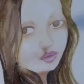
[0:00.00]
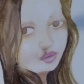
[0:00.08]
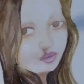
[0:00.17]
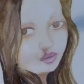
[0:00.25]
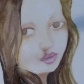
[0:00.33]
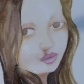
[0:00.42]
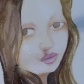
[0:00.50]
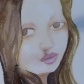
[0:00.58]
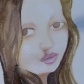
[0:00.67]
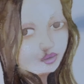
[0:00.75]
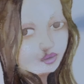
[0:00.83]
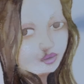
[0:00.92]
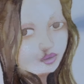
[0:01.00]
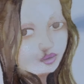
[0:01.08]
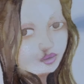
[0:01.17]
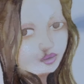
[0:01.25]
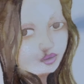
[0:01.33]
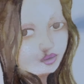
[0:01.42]

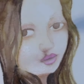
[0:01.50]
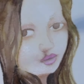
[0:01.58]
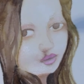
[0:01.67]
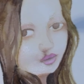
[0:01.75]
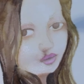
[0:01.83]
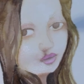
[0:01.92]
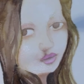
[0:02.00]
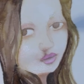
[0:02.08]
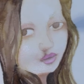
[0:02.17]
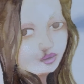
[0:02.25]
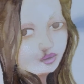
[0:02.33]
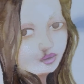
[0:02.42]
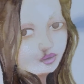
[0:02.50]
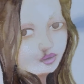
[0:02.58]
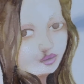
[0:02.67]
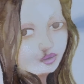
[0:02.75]
[no speech]